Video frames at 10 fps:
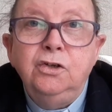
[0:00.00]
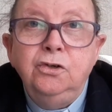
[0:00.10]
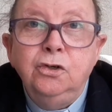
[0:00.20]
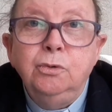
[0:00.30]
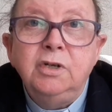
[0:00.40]

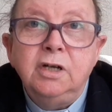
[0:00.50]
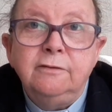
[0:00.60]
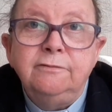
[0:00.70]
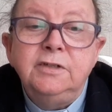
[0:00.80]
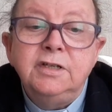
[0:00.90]
you would
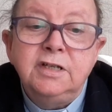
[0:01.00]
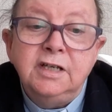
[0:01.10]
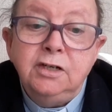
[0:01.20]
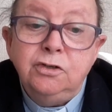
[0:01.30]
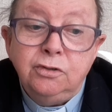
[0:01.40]
have to
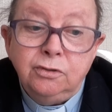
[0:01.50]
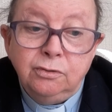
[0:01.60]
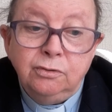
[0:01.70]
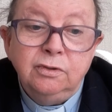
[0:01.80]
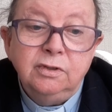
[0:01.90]
say
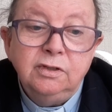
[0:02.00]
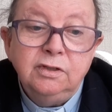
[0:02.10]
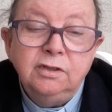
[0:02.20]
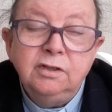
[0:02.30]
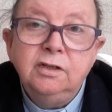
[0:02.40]
too
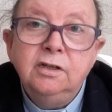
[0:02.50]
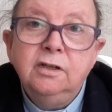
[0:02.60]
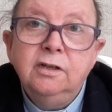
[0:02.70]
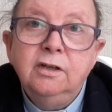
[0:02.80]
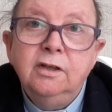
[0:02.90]

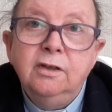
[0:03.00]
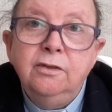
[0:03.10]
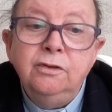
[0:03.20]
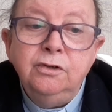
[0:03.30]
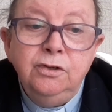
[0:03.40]

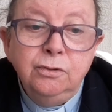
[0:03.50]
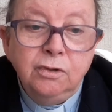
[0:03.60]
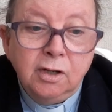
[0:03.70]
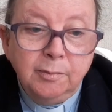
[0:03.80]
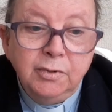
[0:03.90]
that New
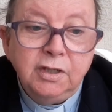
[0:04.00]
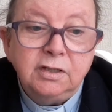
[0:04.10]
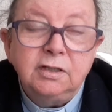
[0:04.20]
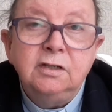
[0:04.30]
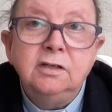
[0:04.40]

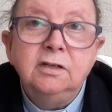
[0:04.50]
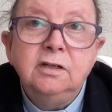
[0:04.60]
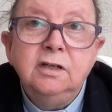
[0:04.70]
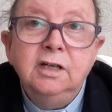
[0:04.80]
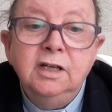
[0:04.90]
Cumnock
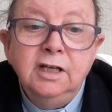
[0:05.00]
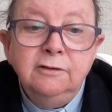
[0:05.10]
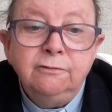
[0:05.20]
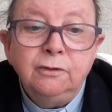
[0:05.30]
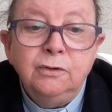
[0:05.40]

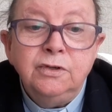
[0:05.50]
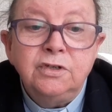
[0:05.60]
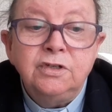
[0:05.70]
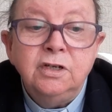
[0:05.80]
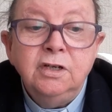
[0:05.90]

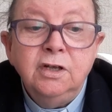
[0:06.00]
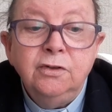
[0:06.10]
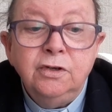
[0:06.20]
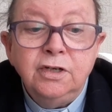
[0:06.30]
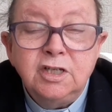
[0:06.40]
influenced
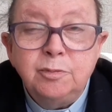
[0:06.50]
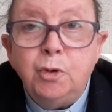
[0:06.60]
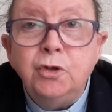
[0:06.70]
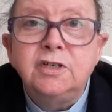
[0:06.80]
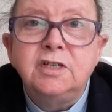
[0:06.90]
the
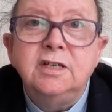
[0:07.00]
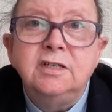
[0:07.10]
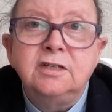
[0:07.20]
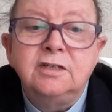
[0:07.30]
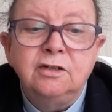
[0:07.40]

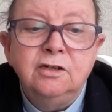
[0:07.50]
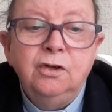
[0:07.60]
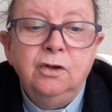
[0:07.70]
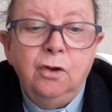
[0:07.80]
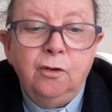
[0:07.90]
responses
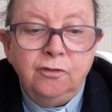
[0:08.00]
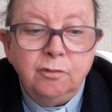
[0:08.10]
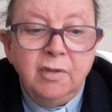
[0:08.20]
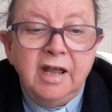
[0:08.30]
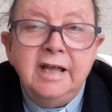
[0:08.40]
of the
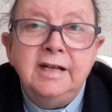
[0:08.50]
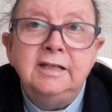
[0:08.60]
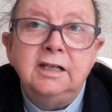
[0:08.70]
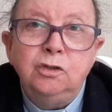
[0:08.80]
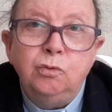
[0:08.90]

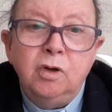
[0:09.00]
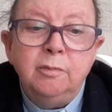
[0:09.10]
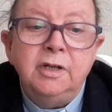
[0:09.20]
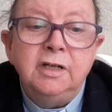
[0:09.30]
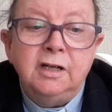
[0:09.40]
men and
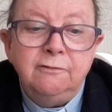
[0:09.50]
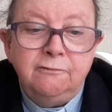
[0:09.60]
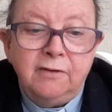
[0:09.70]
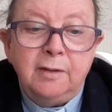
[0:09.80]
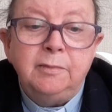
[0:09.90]
women and
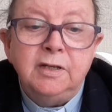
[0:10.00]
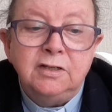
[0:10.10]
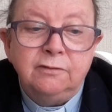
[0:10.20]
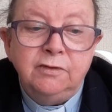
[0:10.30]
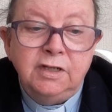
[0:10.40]

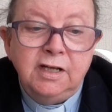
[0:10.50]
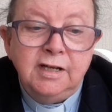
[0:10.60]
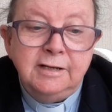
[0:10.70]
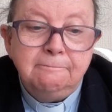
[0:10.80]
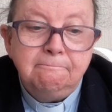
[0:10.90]
families of the
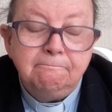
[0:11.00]
day.